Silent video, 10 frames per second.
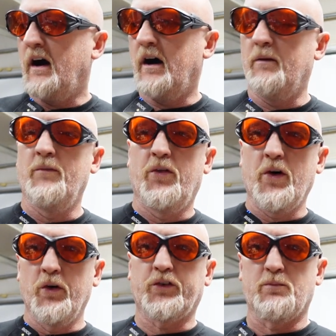Um,
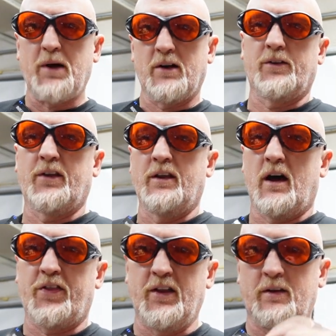those are better than
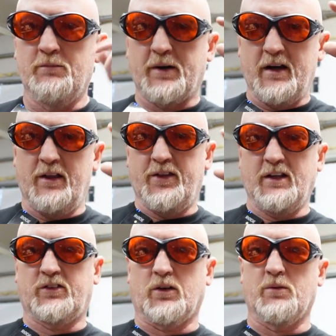nothing, but
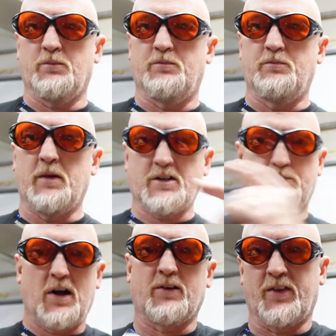these are
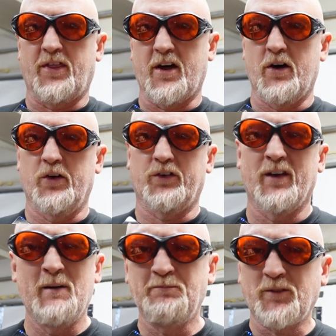much better than those.
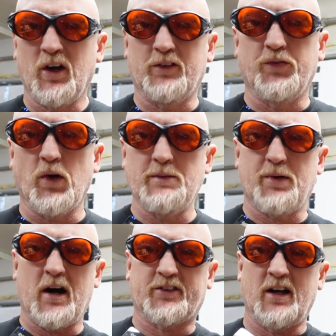Like 40
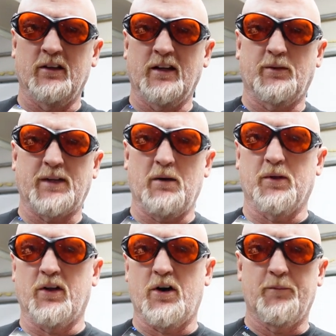bucks, I'll link them down
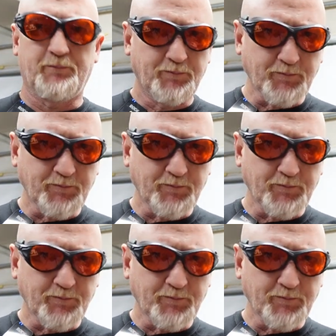below.